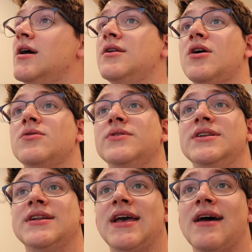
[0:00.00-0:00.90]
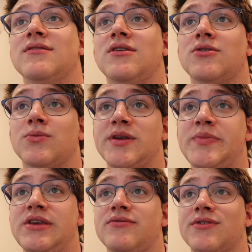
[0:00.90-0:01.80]
Not only did I have it on a
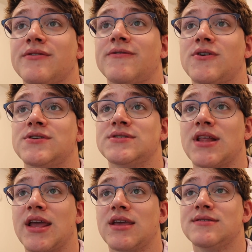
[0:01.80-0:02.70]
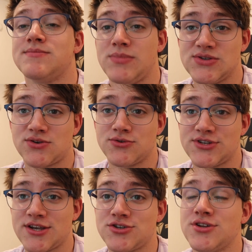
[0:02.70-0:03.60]
repeat for the first like musical
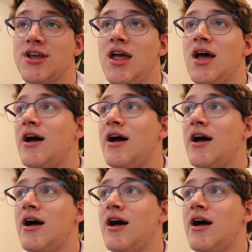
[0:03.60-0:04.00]
section,